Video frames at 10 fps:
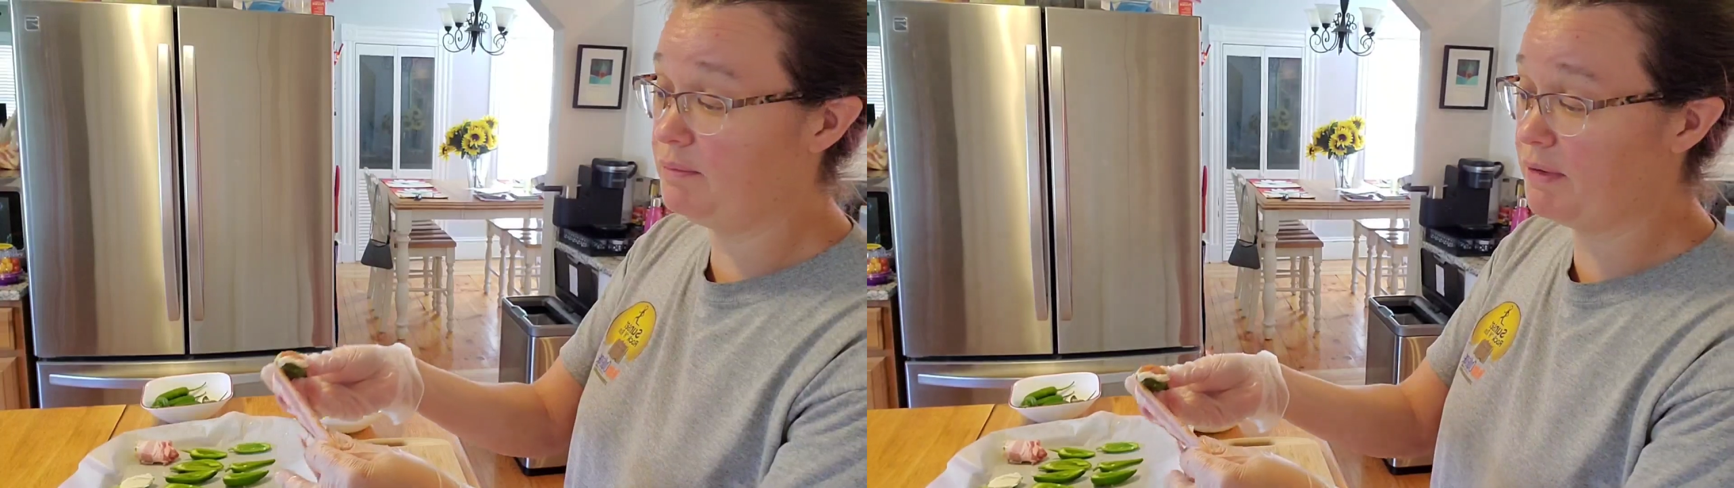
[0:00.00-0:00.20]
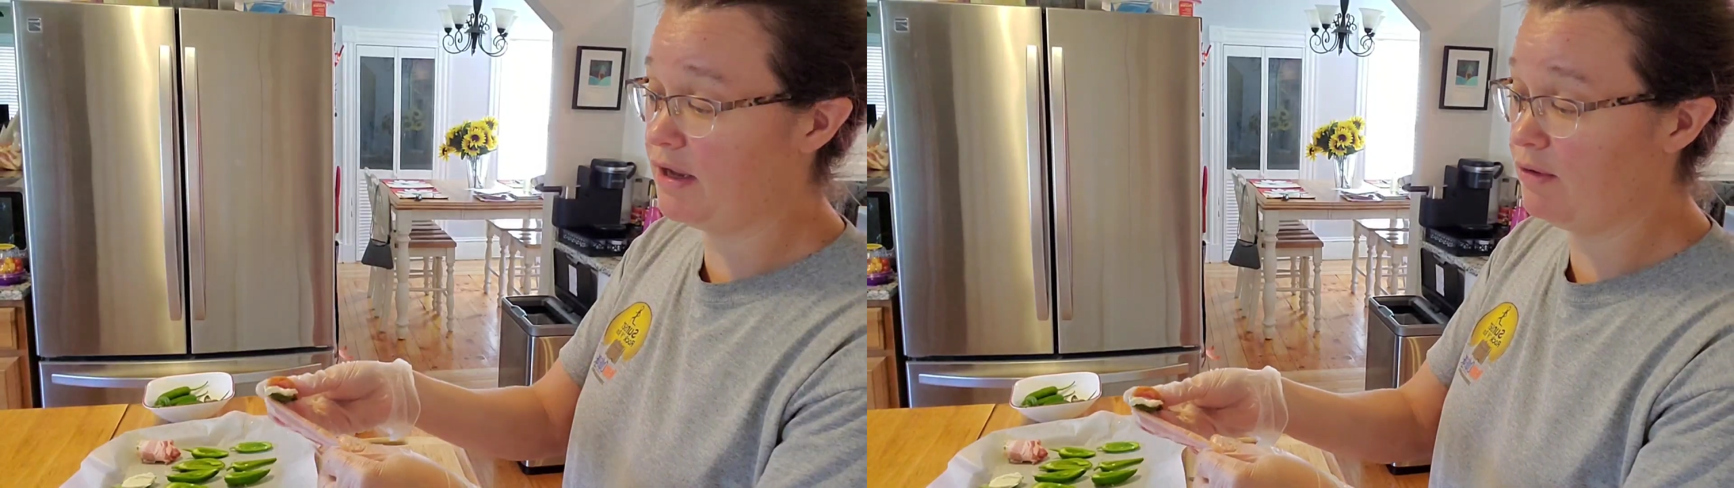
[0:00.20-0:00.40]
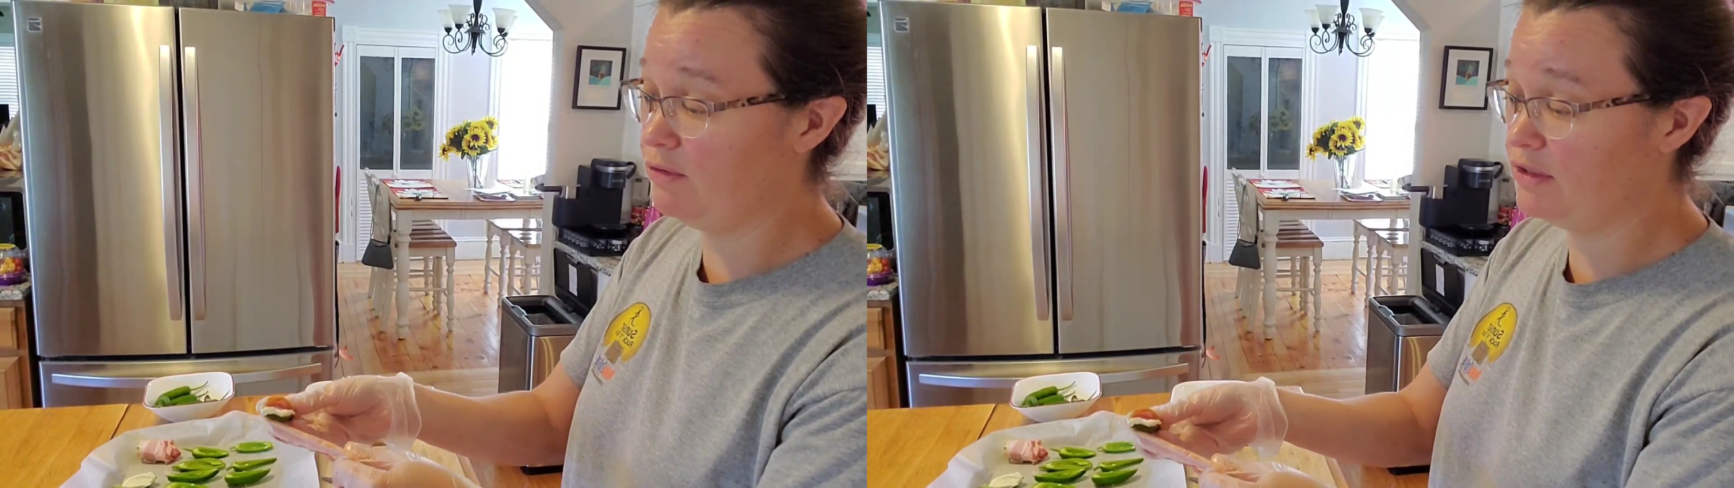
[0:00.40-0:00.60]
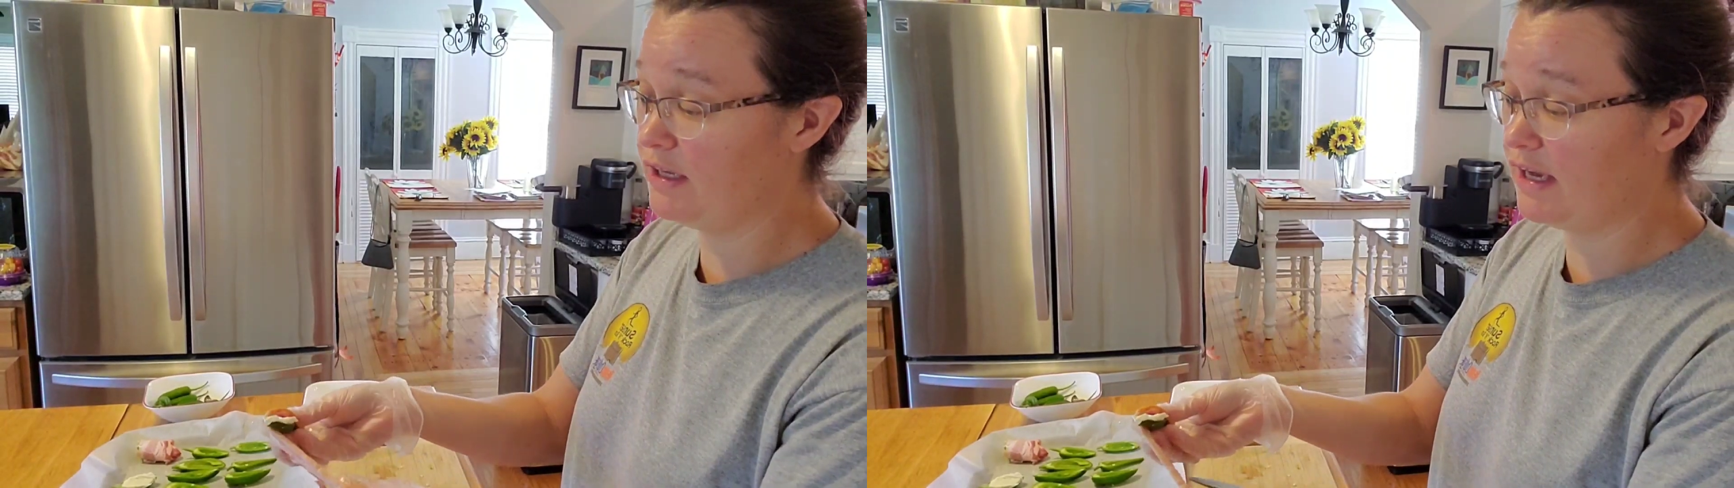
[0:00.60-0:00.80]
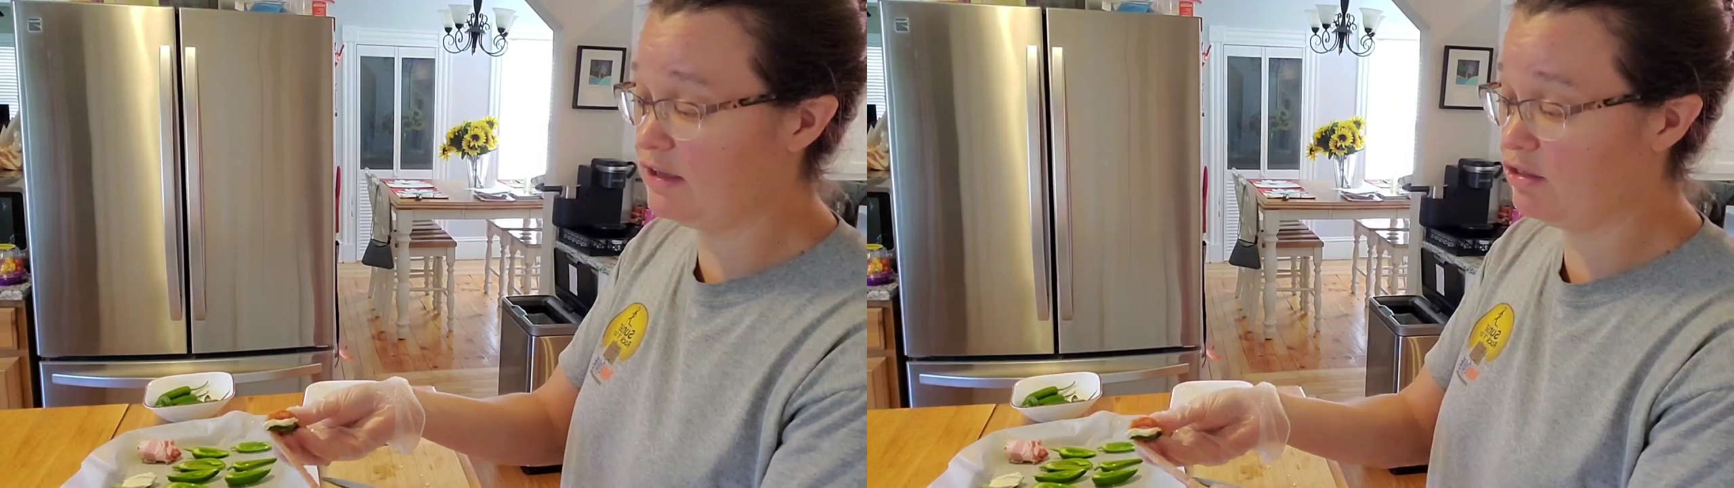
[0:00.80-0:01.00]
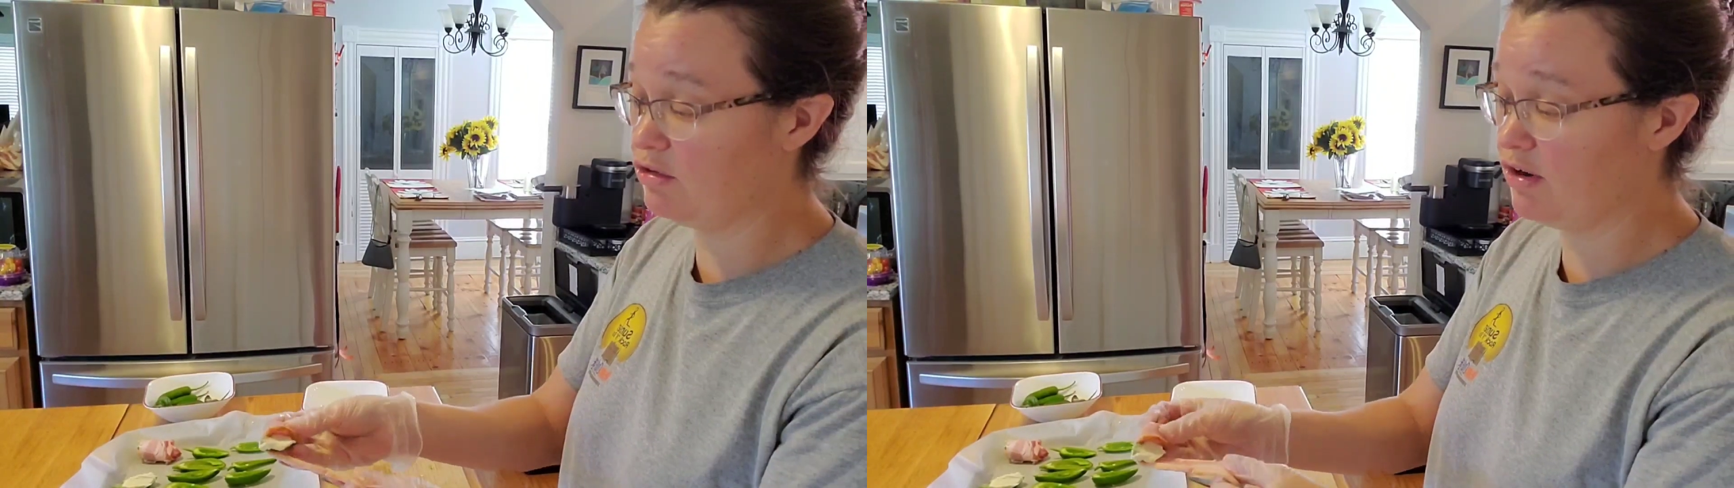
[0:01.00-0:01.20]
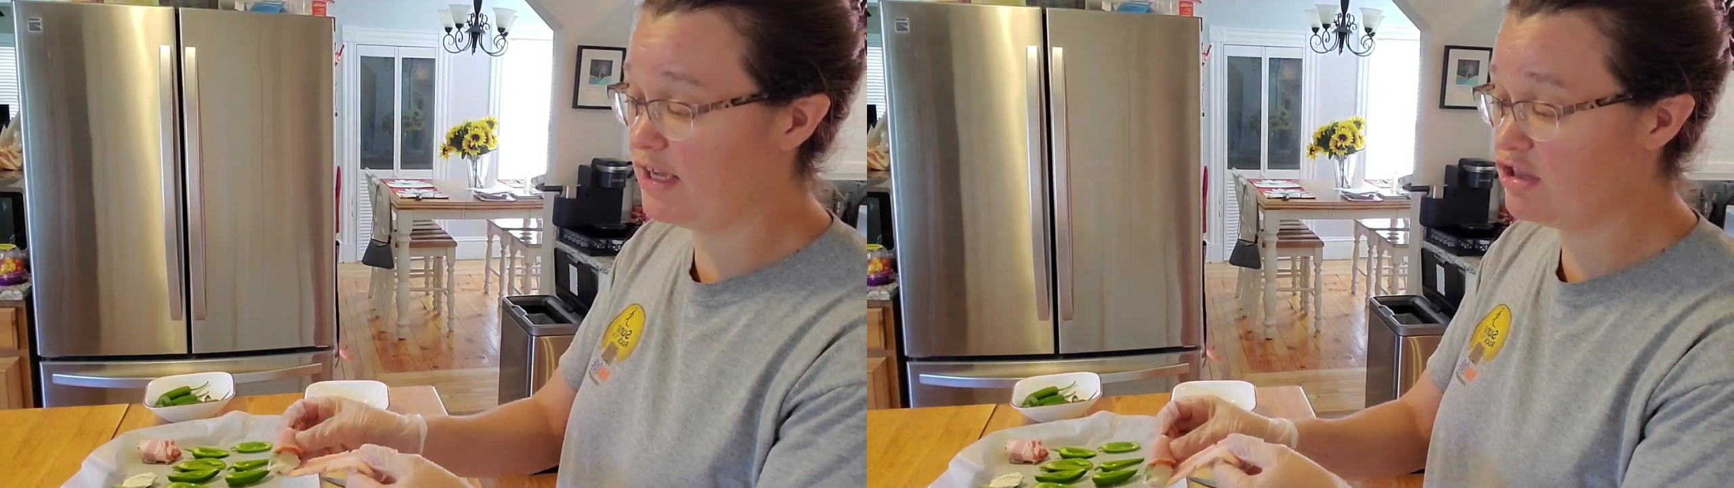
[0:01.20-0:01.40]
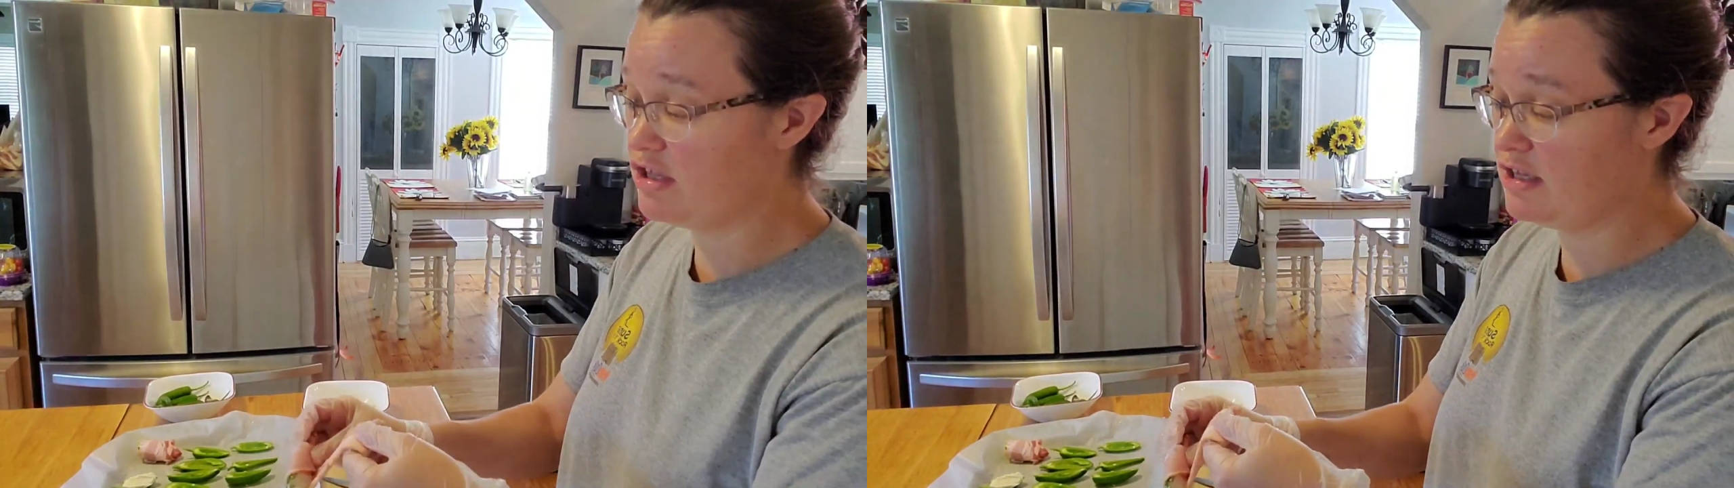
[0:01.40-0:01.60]
I hold it, I
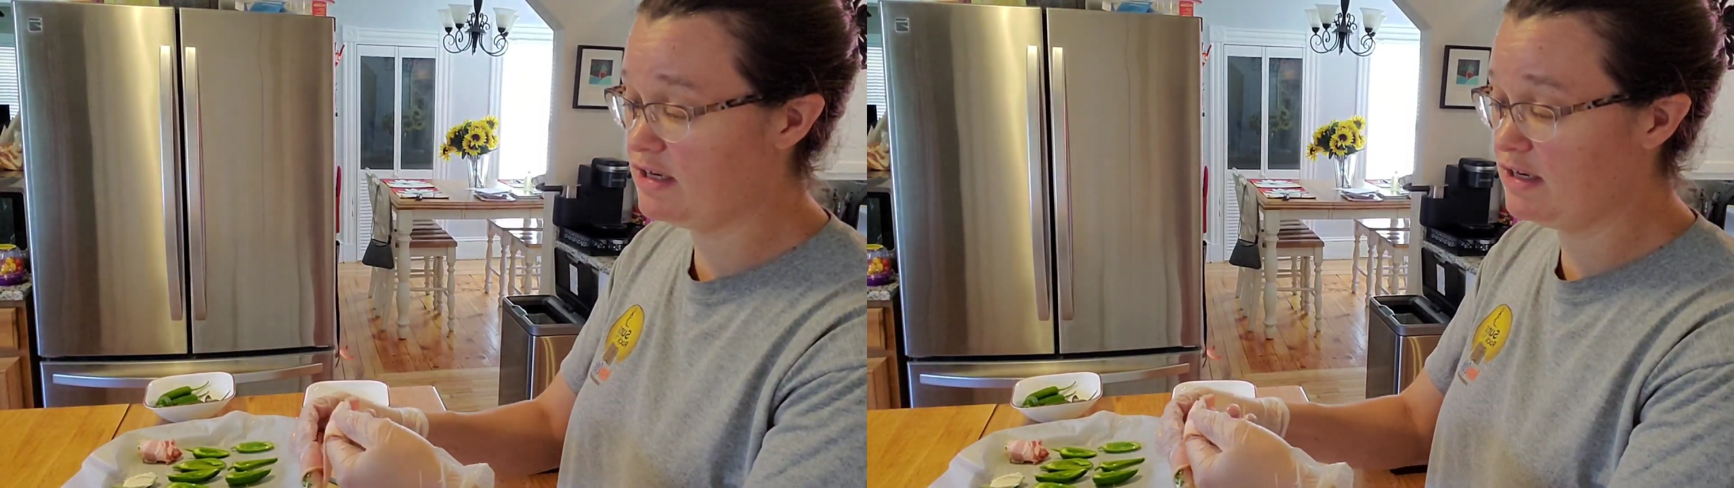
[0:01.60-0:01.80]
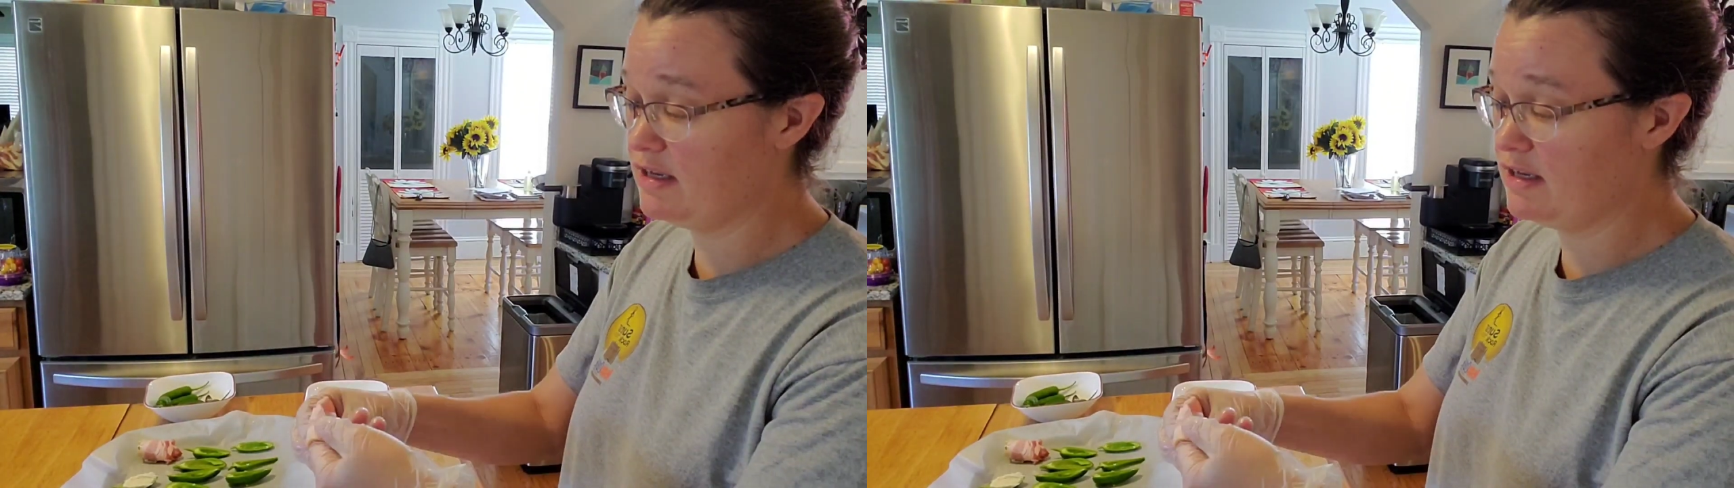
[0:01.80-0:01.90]
stretch it